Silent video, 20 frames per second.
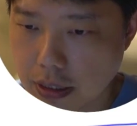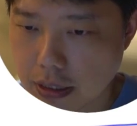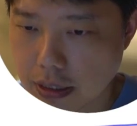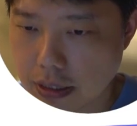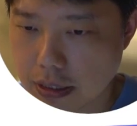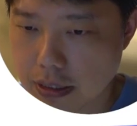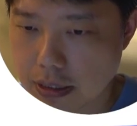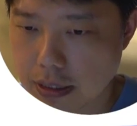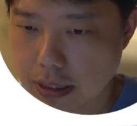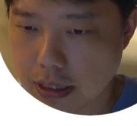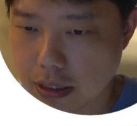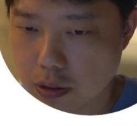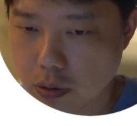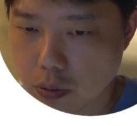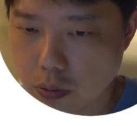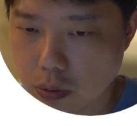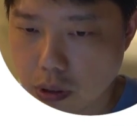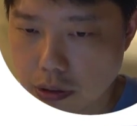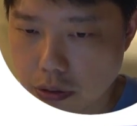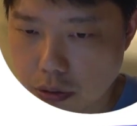is that you
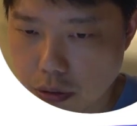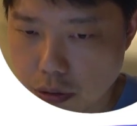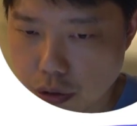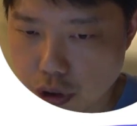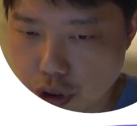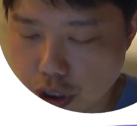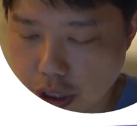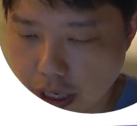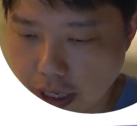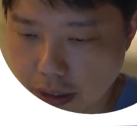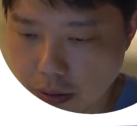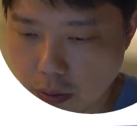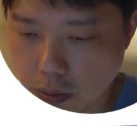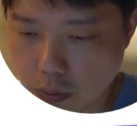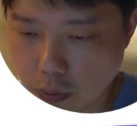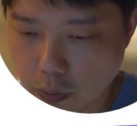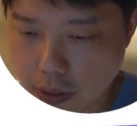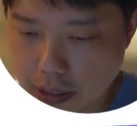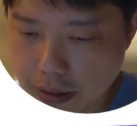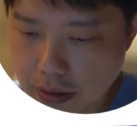want to check
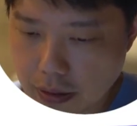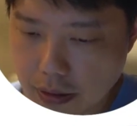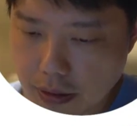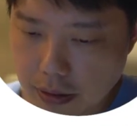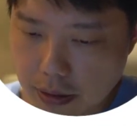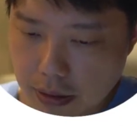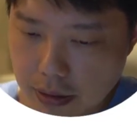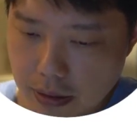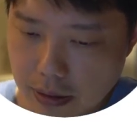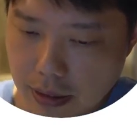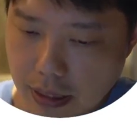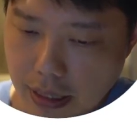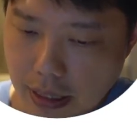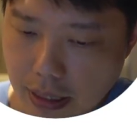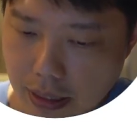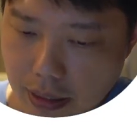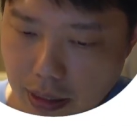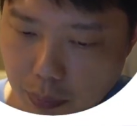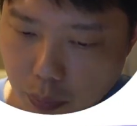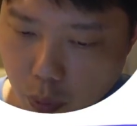whether is there,
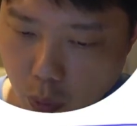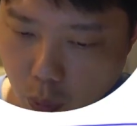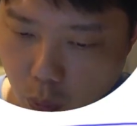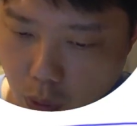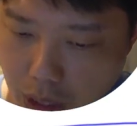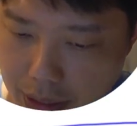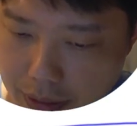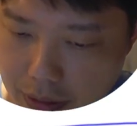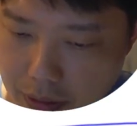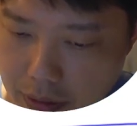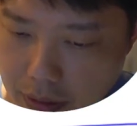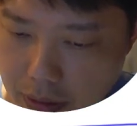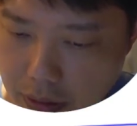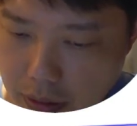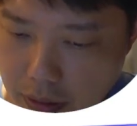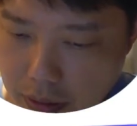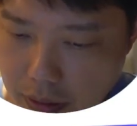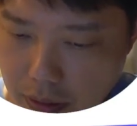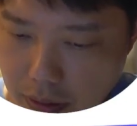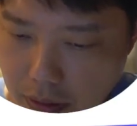number one,
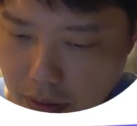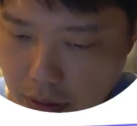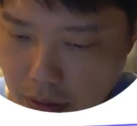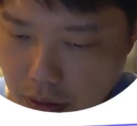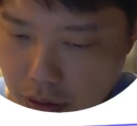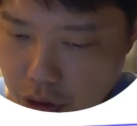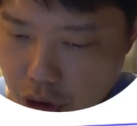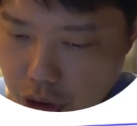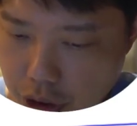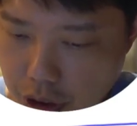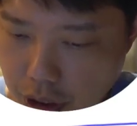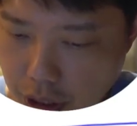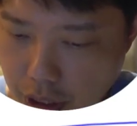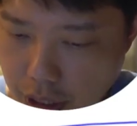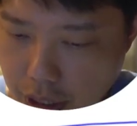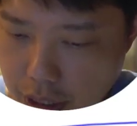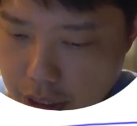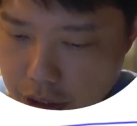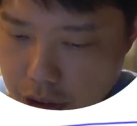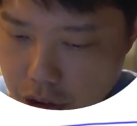a
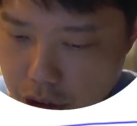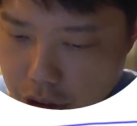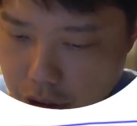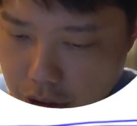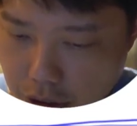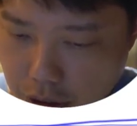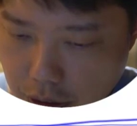change